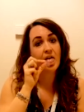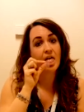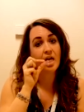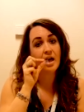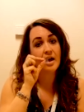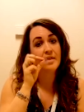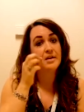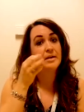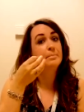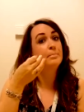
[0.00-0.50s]

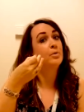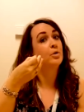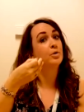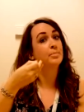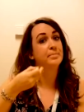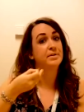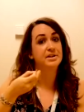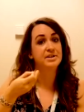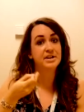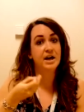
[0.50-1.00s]
and then
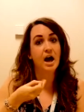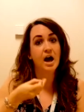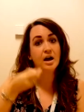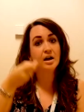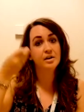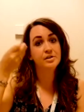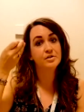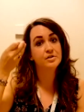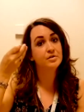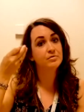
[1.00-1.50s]
pop your
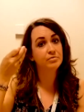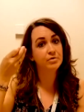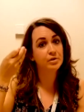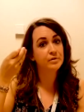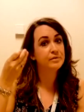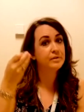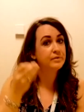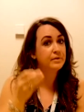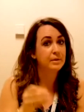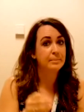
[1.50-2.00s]
tongue to the
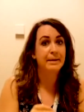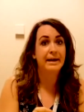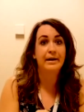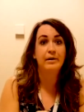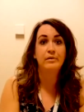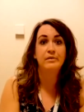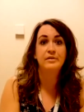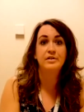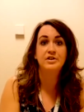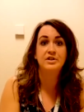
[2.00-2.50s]
roof of your
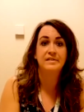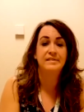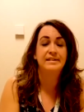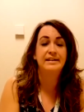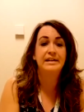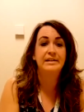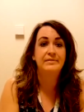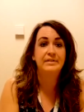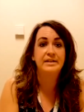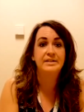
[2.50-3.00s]
mouth and just
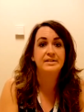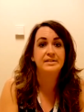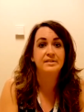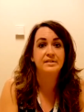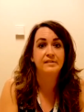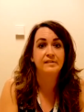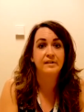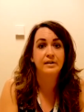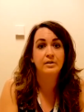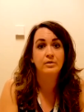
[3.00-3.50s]
leave it to
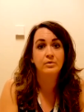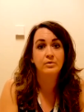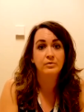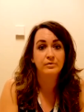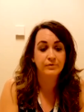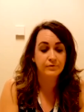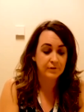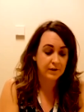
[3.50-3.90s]
dissolve.